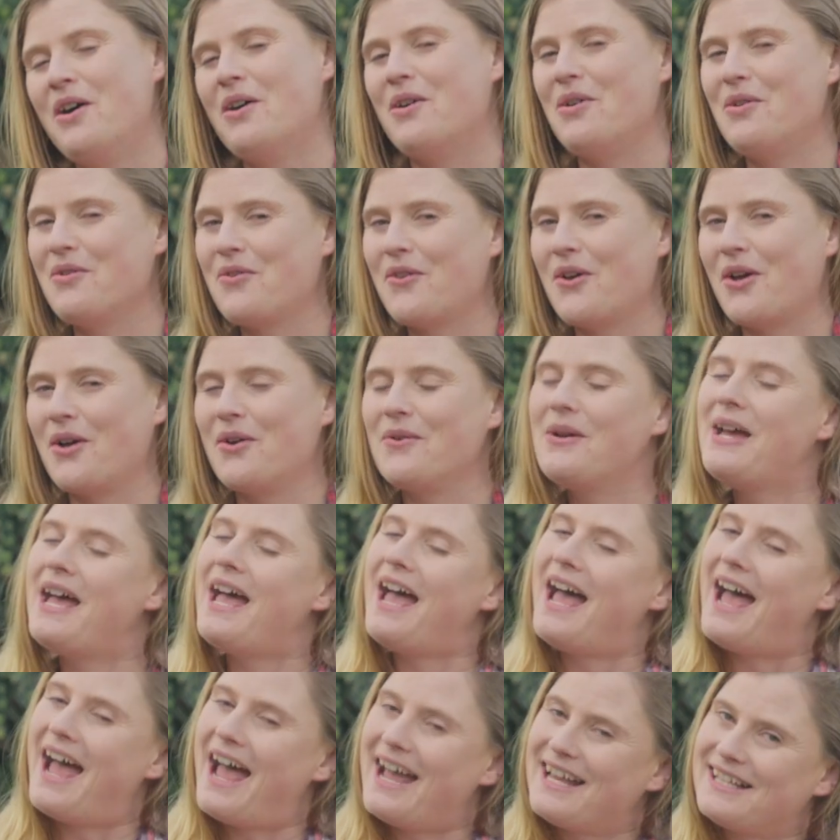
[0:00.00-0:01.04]
Although,
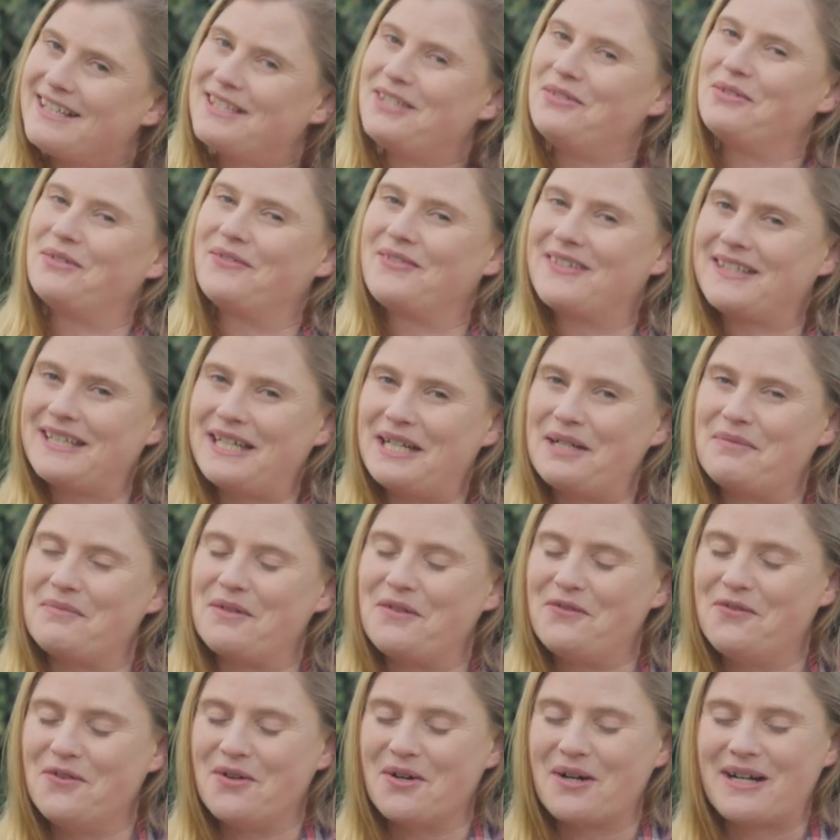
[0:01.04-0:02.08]
as you have seen
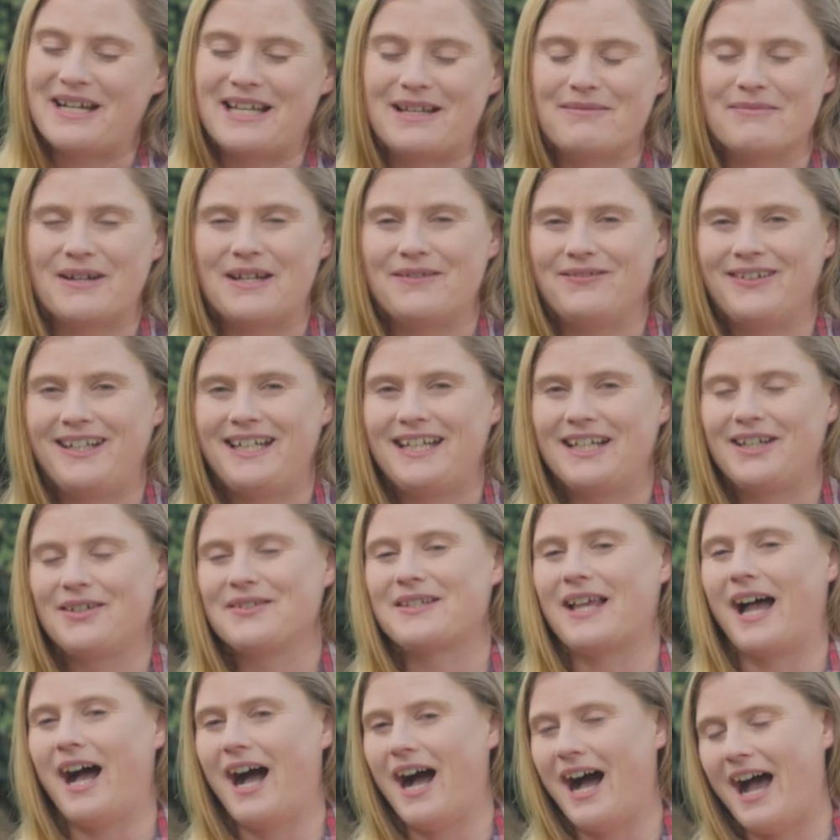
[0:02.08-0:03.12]
before in my videos,
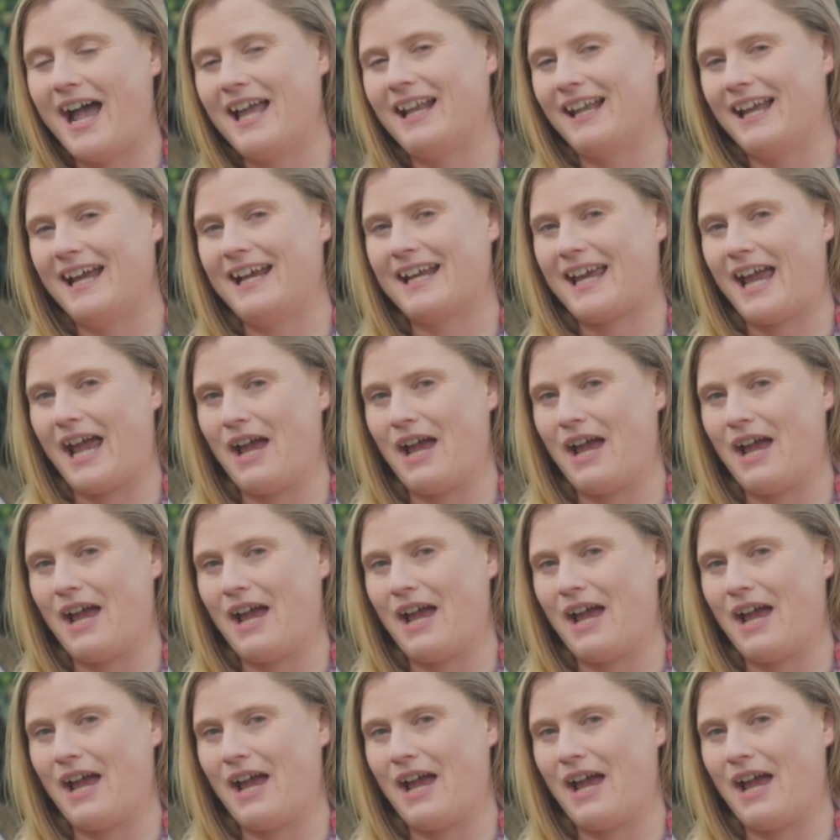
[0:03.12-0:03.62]
I like